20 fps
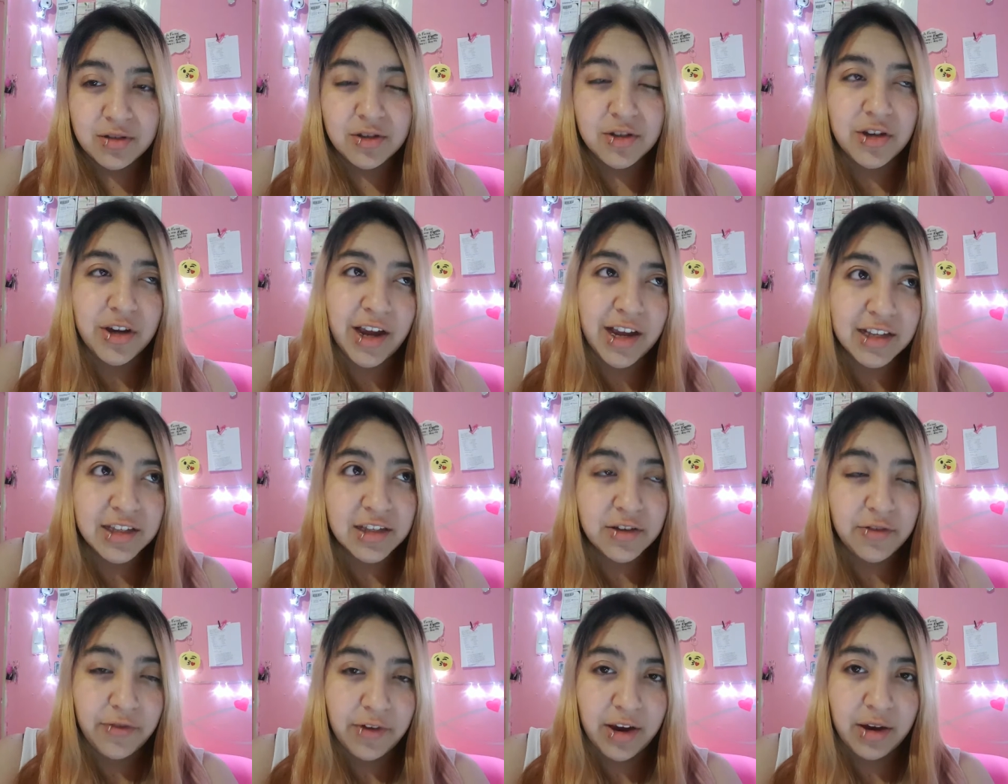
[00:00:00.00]
She
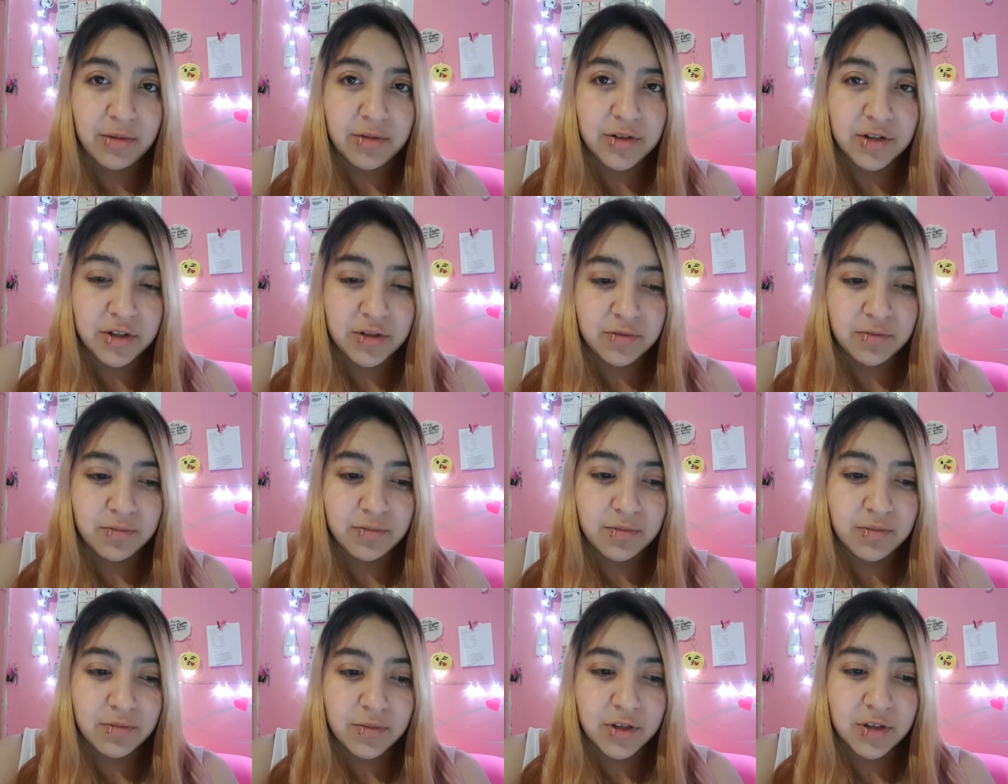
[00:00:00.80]
asked the favor
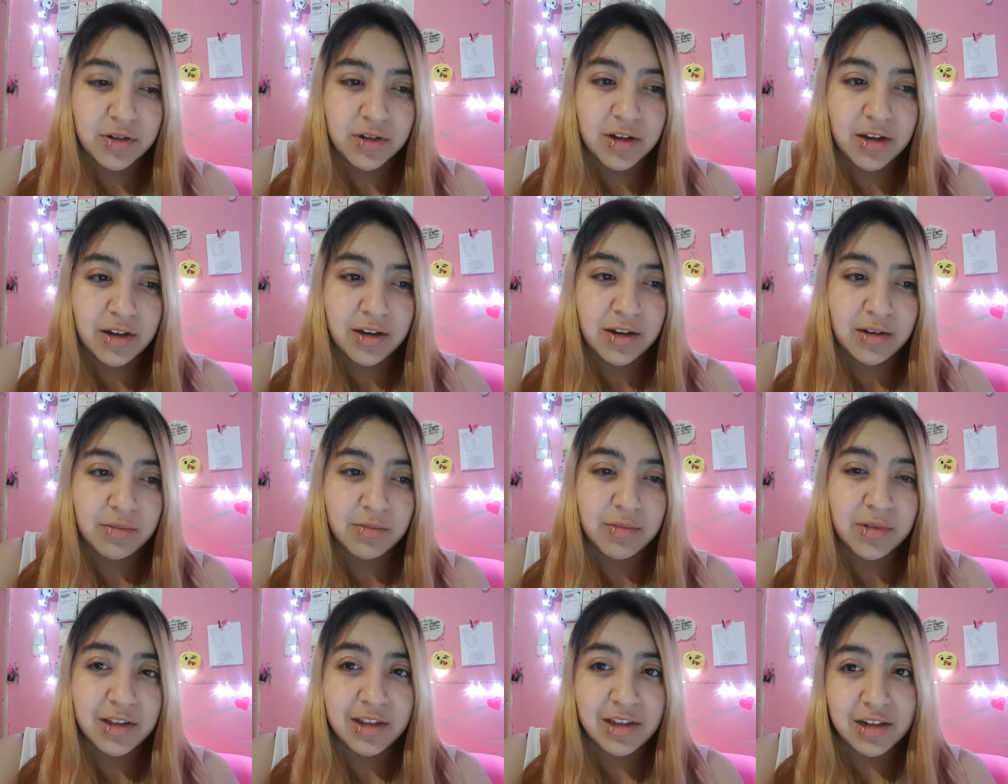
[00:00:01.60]
to the
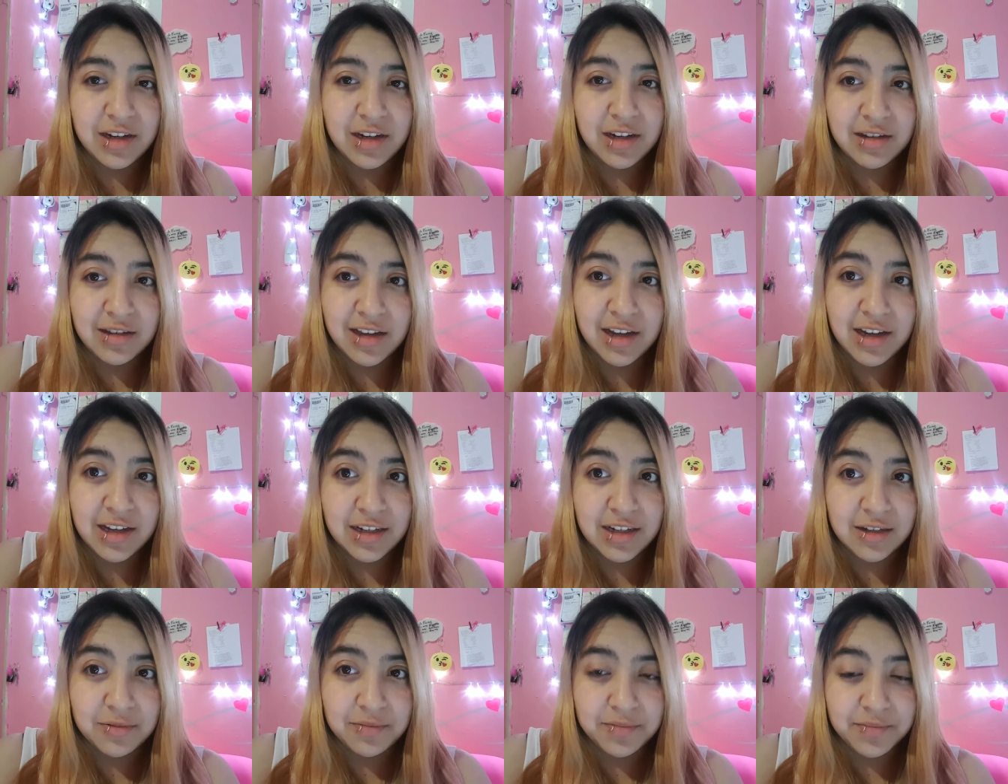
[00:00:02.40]
cleaning
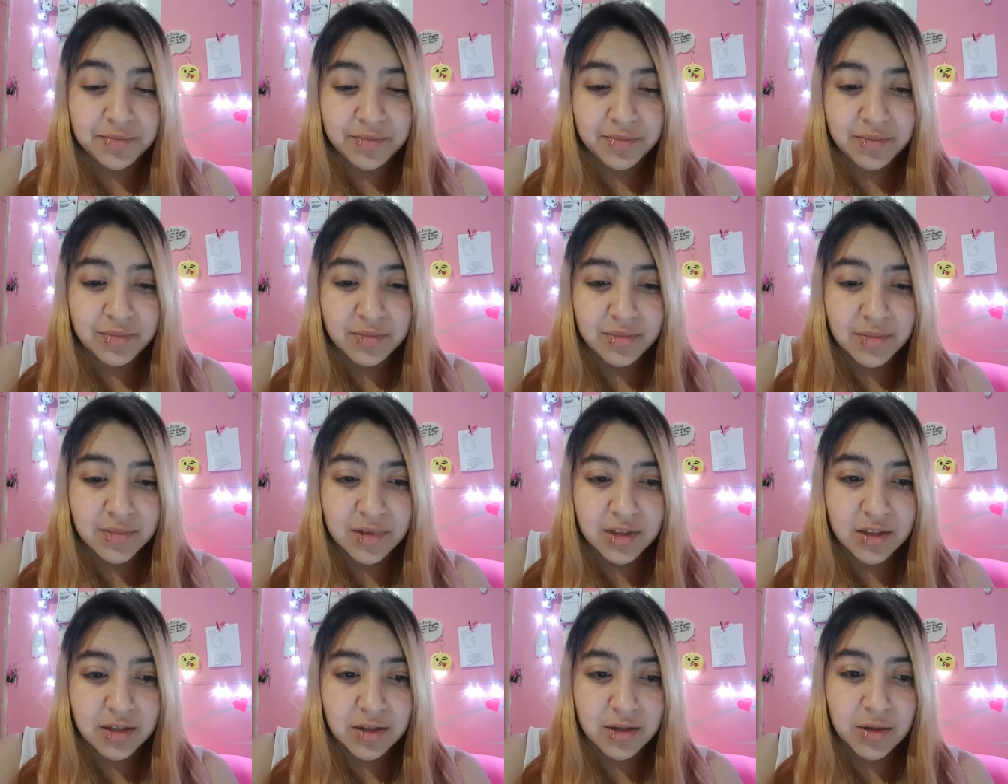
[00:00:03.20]
lady
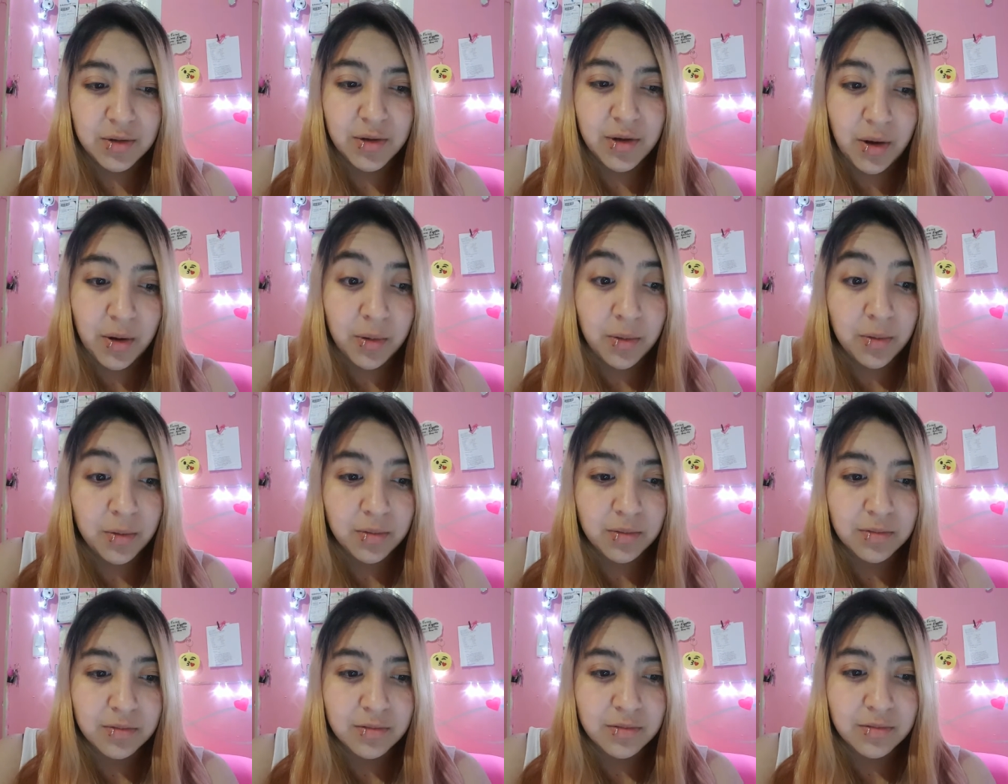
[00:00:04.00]
to go
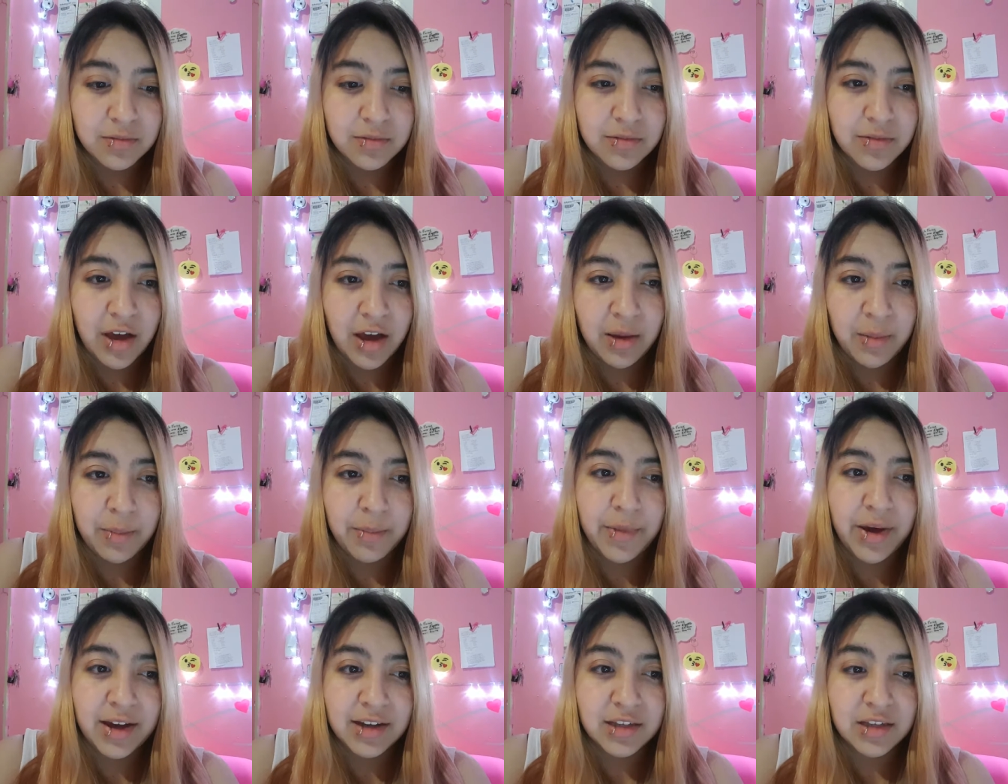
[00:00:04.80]

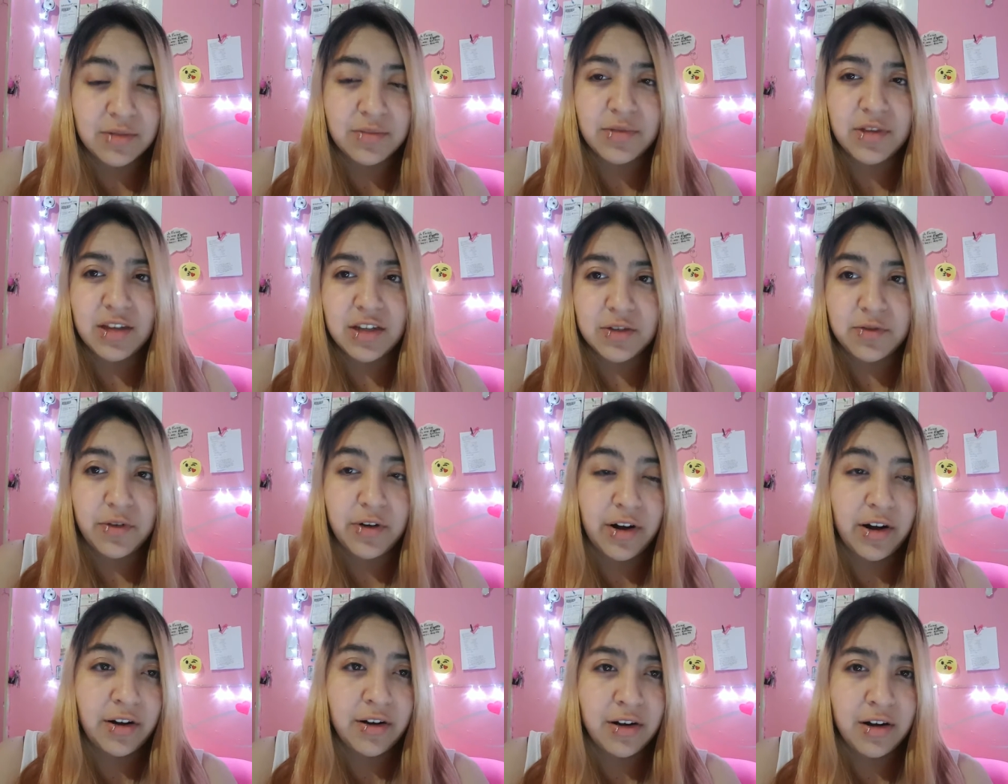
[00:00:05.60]
and buy some things
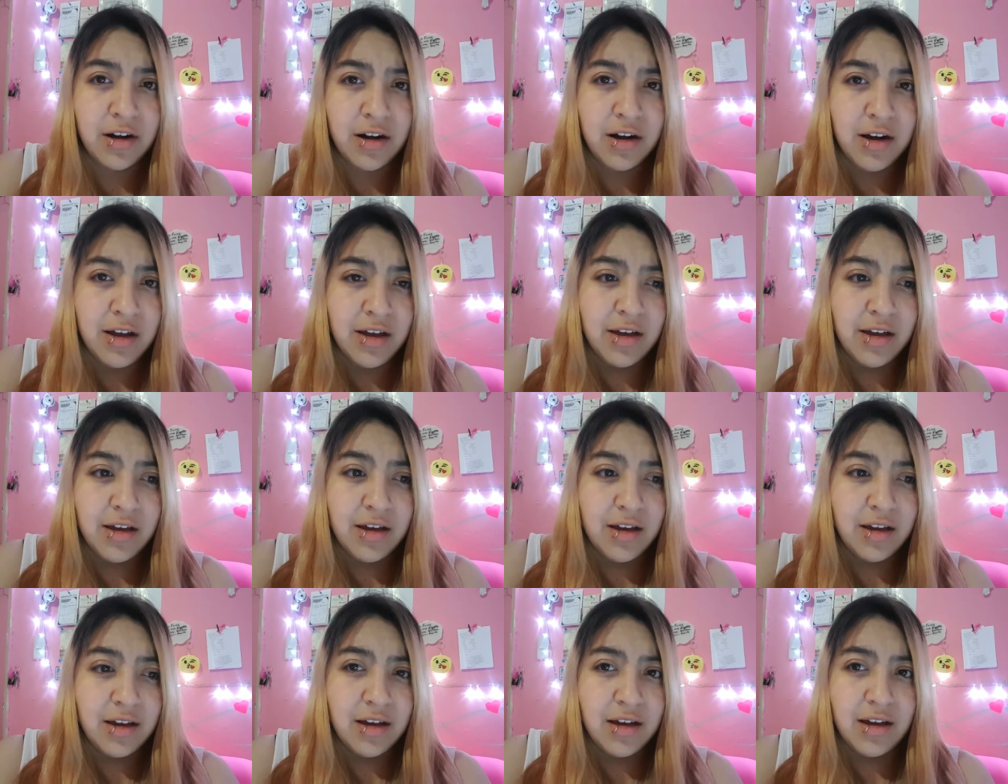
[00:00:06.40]
for her
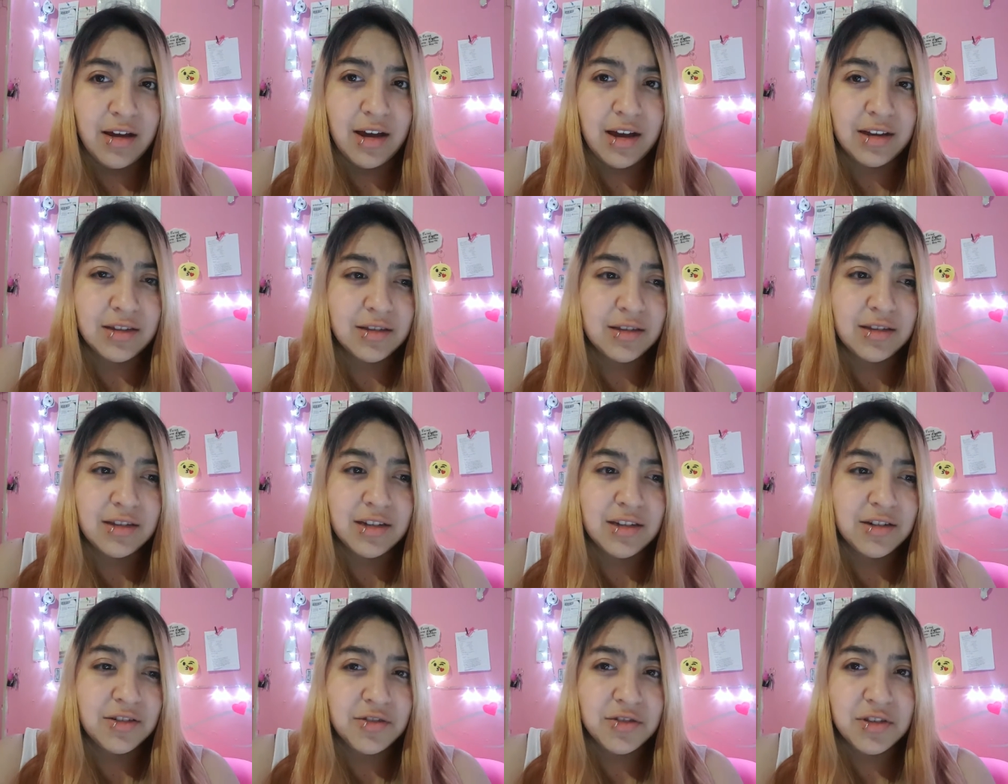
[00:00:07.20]
and
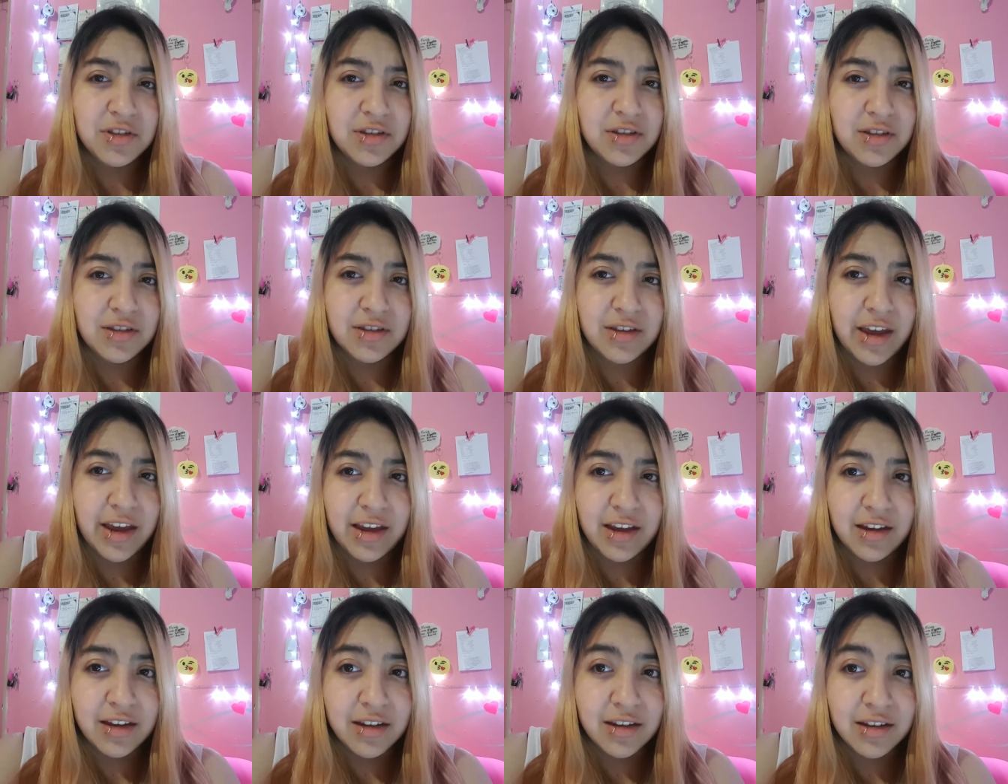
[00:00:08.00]
they don't
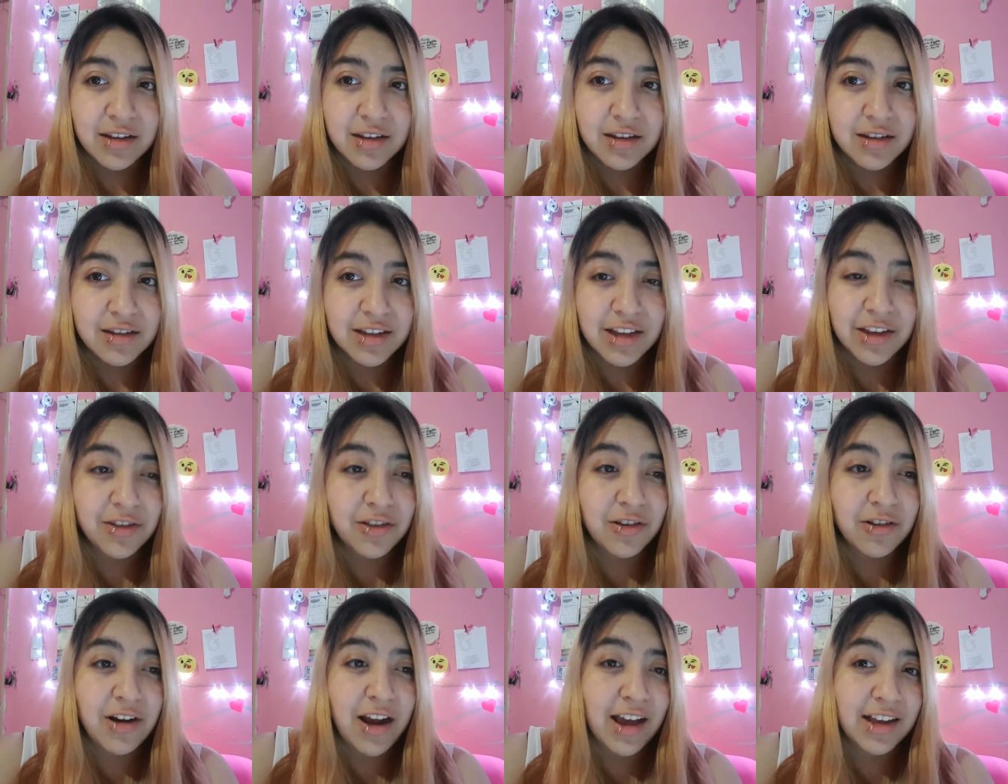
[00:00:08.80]
say they
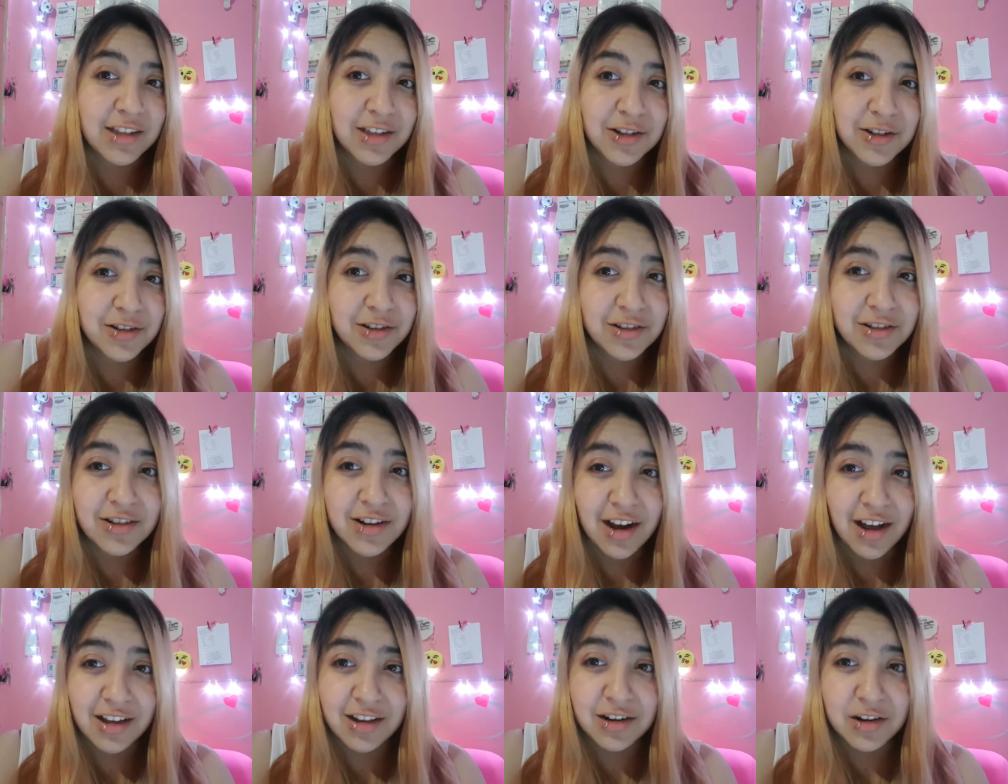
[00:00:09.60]
don't ask her a